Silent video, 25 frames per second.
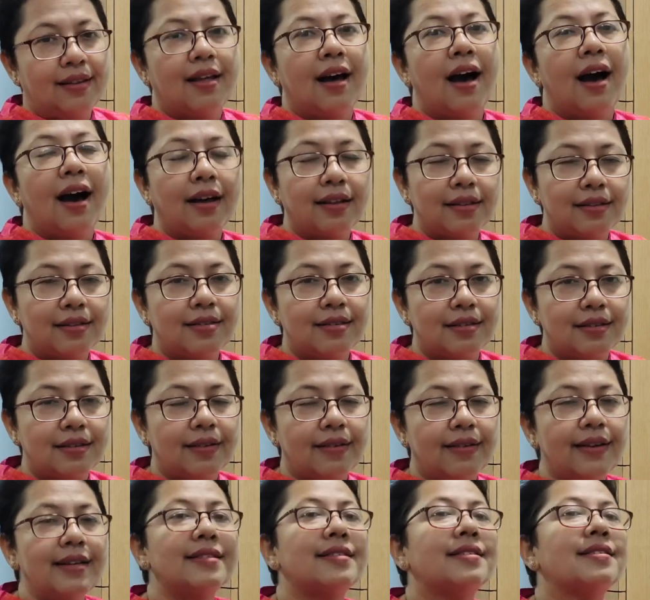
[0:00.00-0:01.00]
The
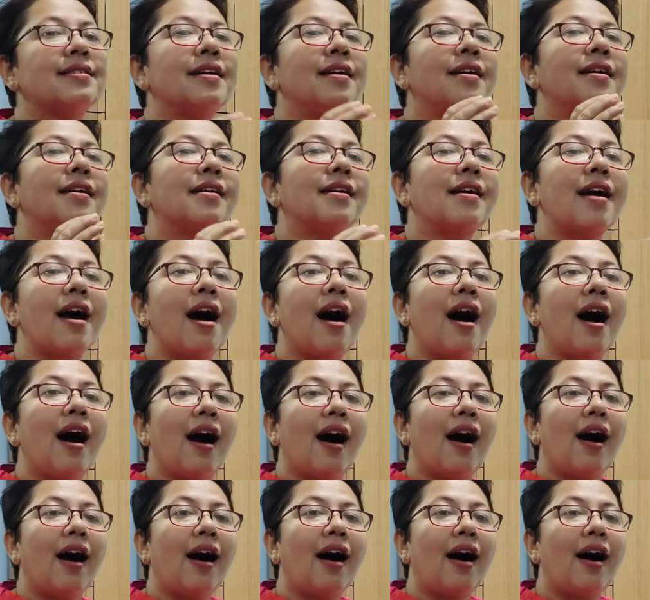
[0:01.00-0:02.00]
answer is
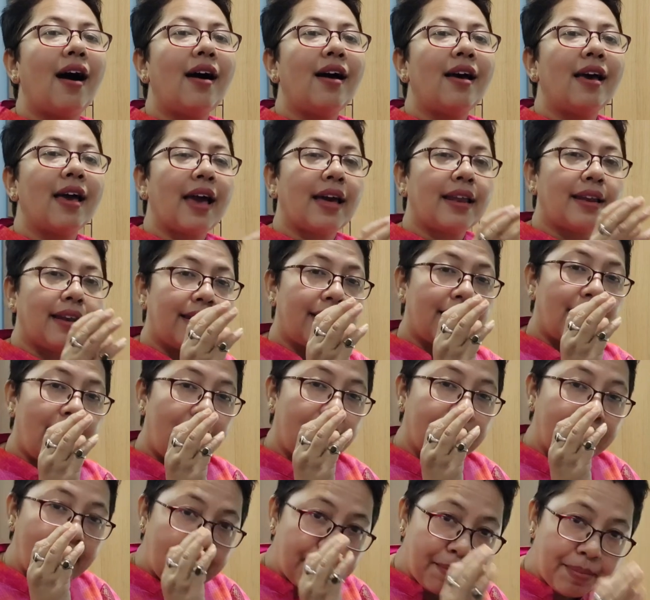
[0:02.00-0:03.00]
car. And
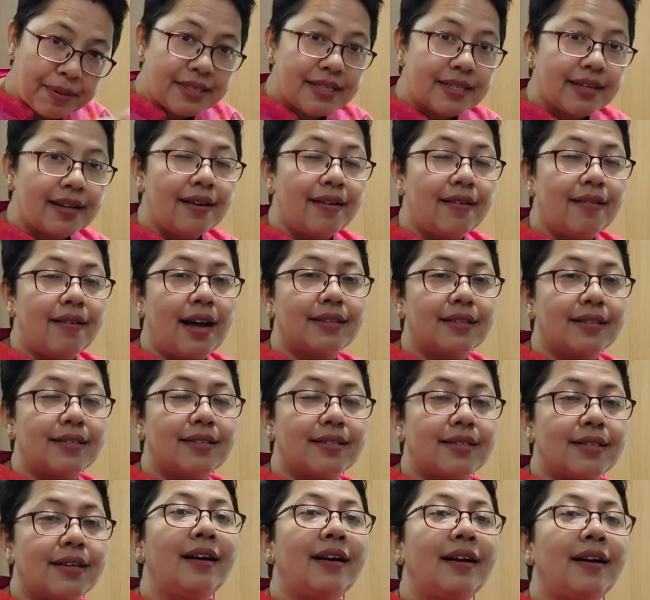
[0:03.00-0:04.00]
that particular
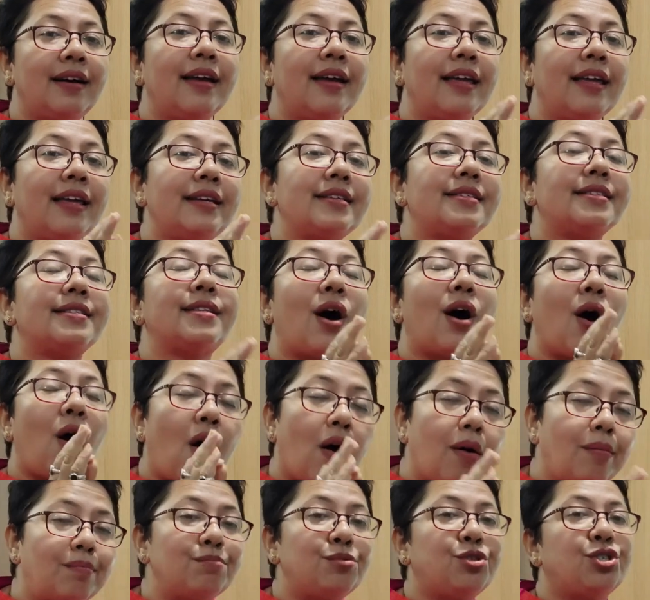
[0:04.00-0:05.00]
answer is the
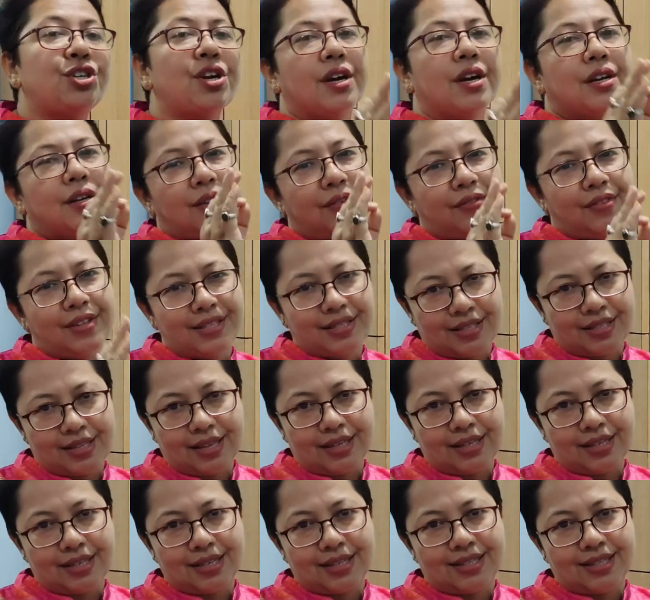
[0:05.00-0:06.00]
object of the
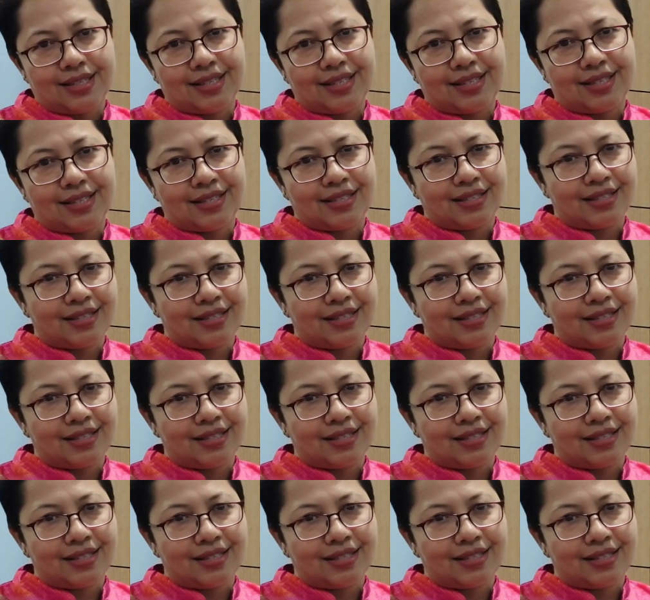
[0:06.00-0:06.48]
sentence.